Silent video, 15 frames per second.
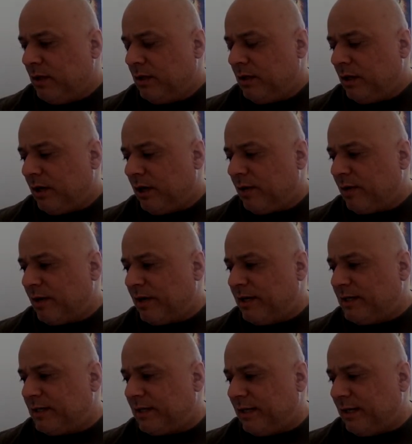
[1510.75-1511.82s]
where
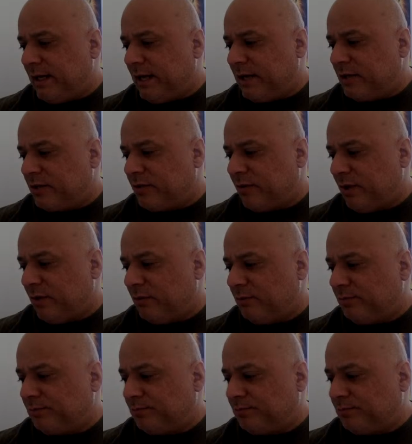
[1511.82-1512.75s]
he's sitting on his throne.